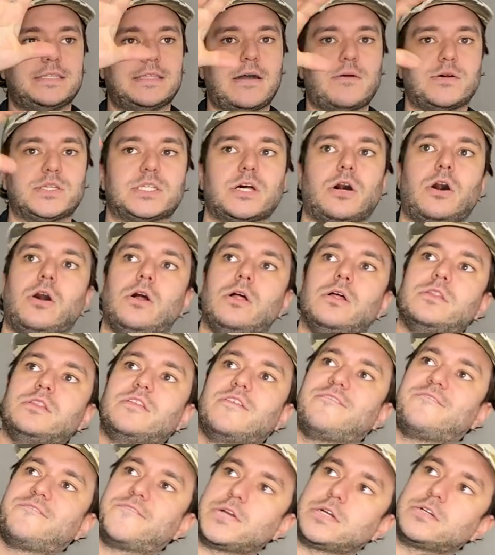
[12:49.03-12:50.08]
that was all in the
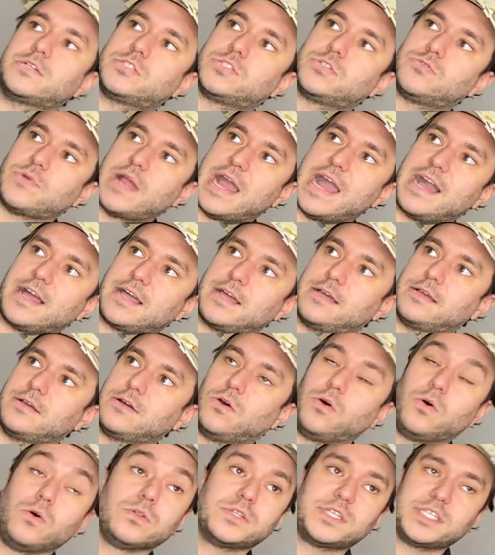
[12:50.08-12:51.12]
first rack
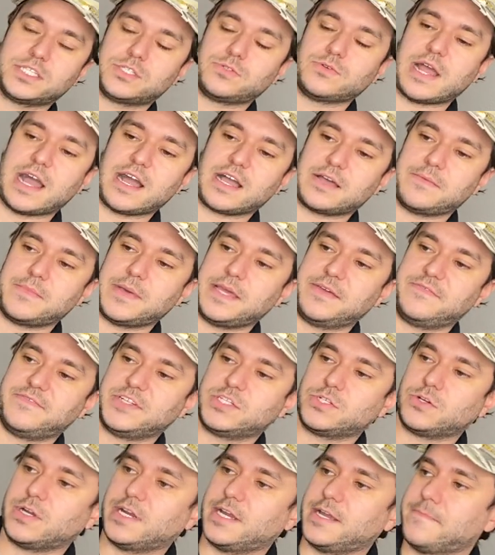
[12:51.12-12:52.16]
oldest rack on my
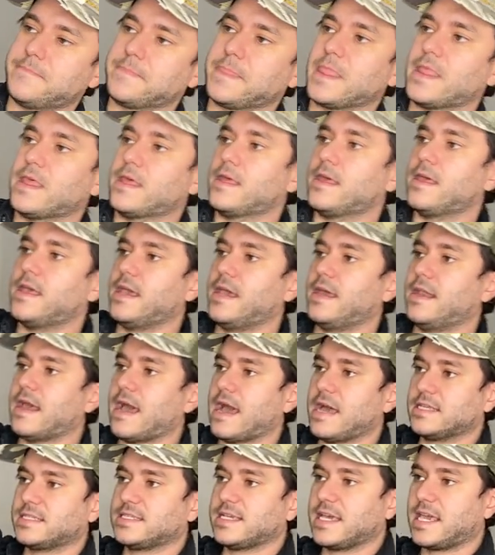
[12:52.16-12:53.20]
inventory. And
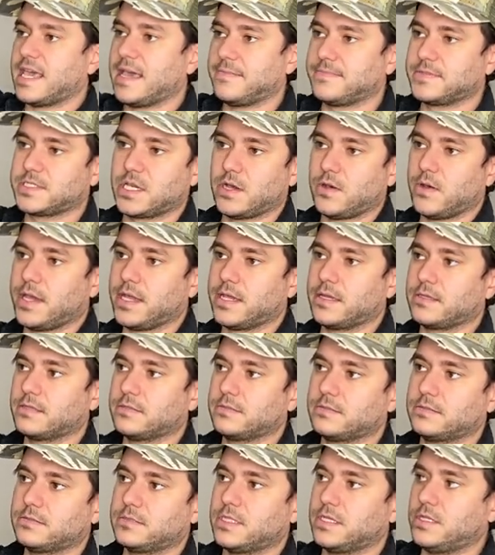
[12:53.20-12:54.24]
as I kept going,
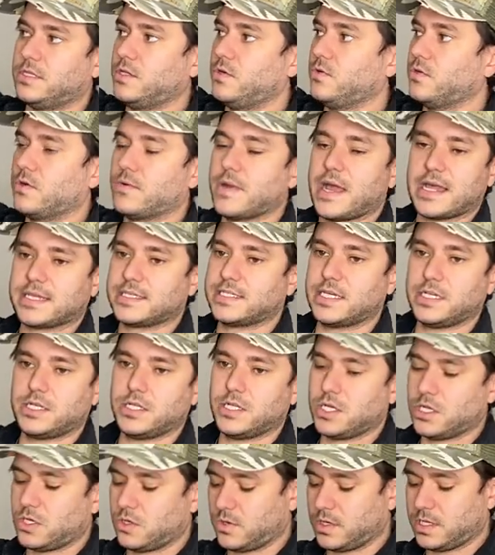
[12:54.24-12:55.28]
the newer racks had
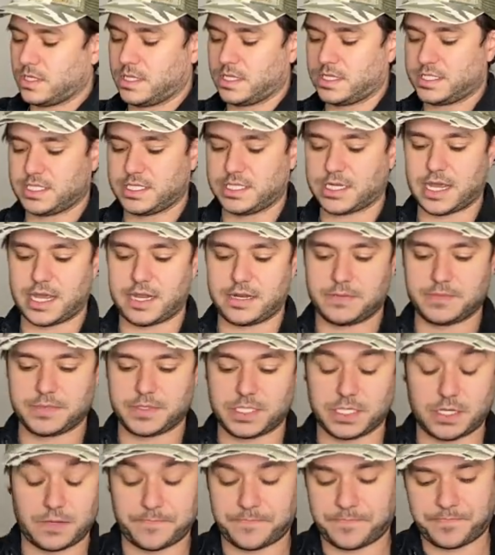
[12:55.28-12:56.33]
no unlisted items.
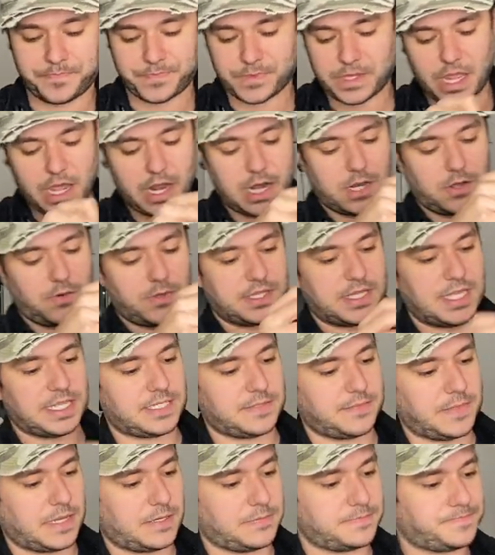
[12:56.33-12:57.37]
So I don't know what that's
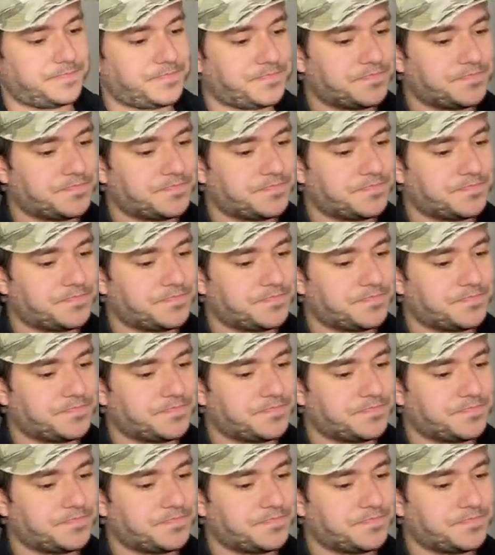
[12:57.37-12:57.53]
about.